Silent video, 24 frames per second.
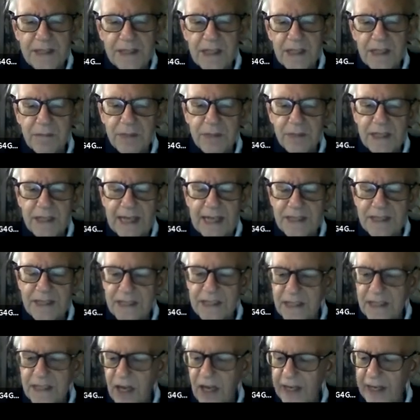I guess
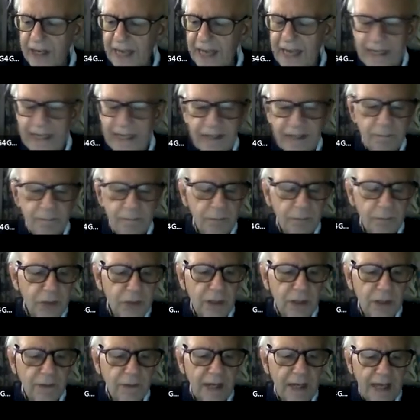it's like any
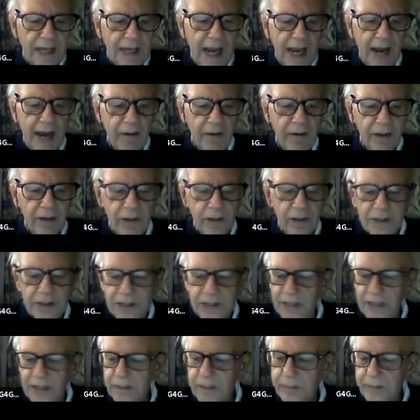aerial that's
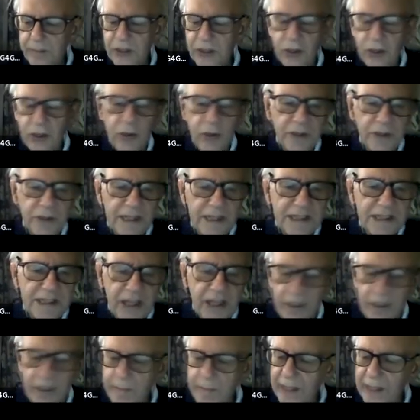going to be shortened, it's going
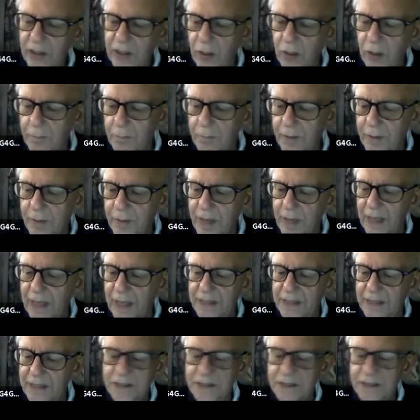to be a
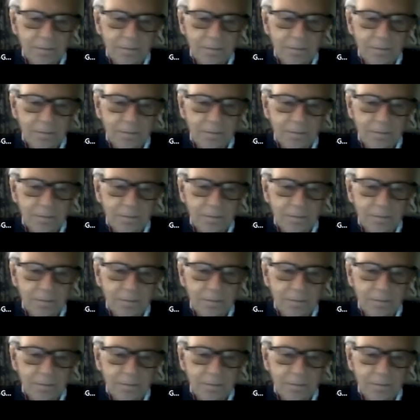compromise.